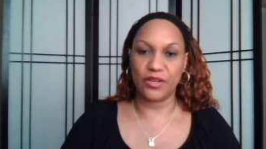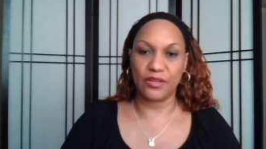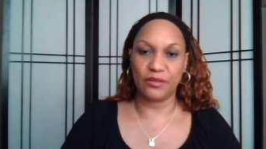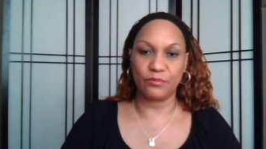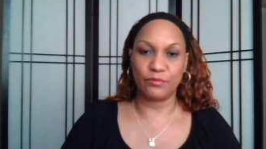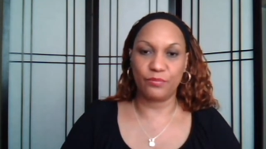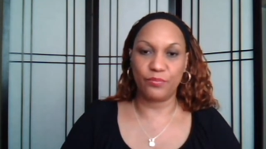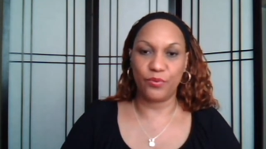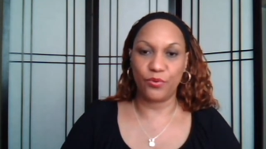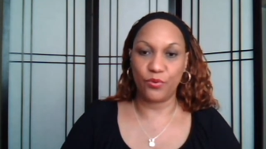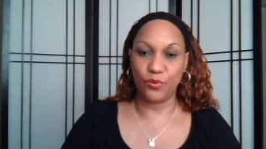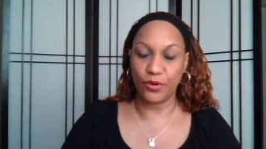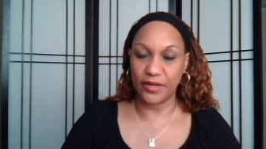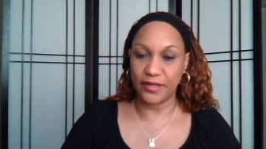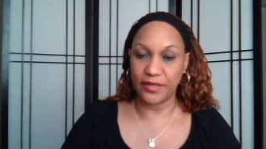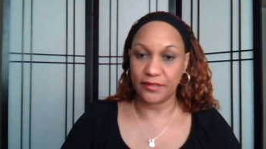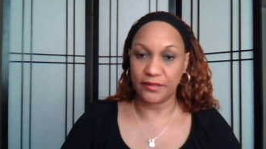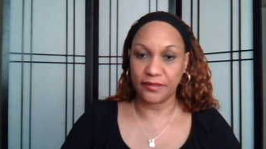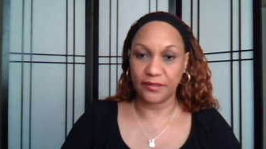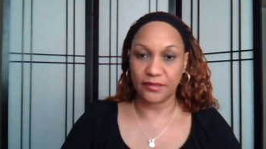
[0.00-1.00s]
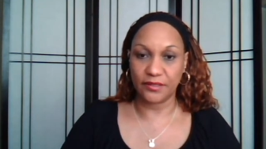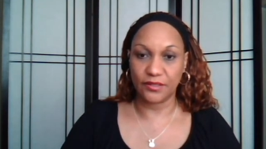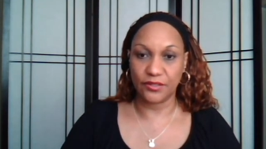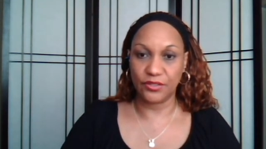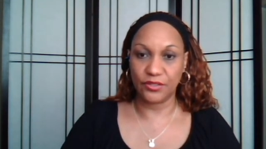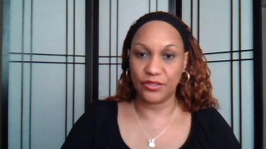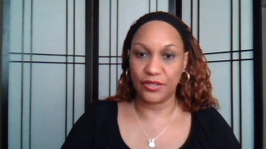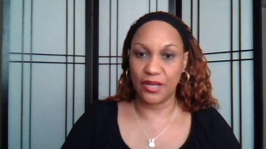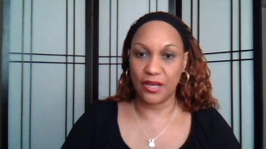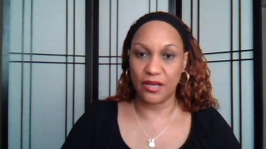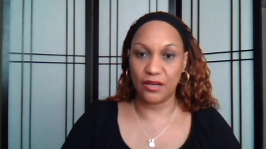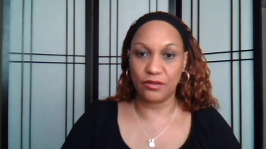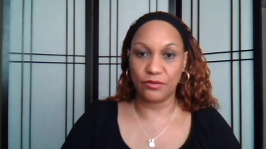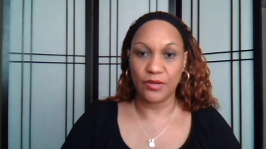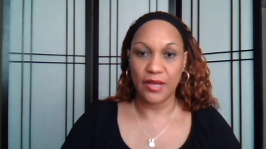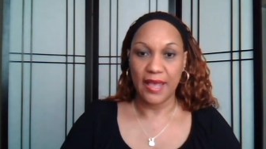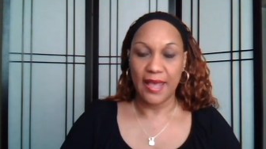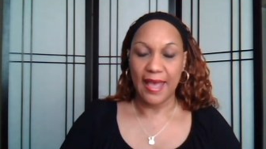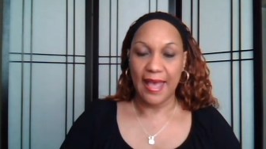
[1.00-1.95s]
important, you know.